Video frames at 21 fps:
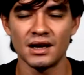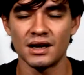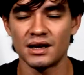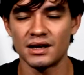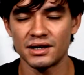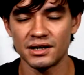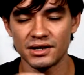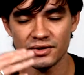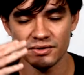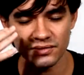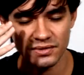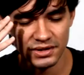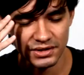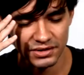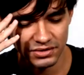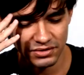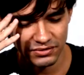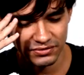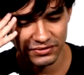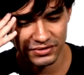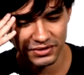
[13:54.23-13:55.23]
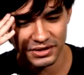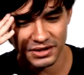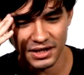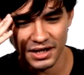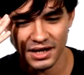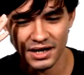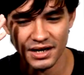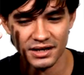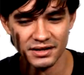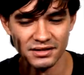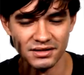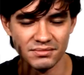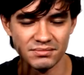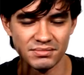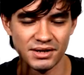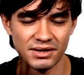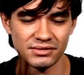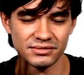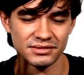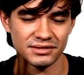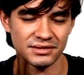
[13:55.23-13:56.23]
I want to forget
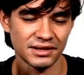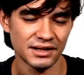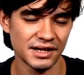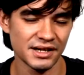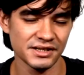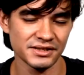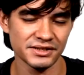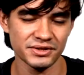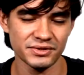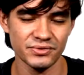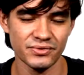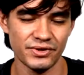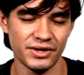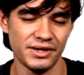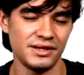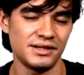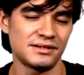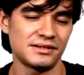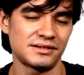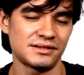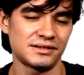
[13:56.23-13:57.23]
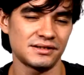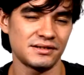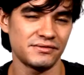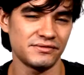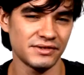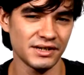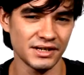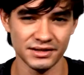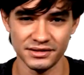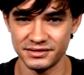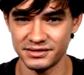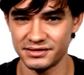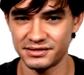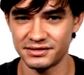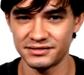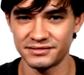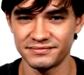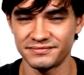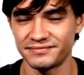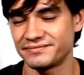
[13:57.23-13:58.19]
about last week's events.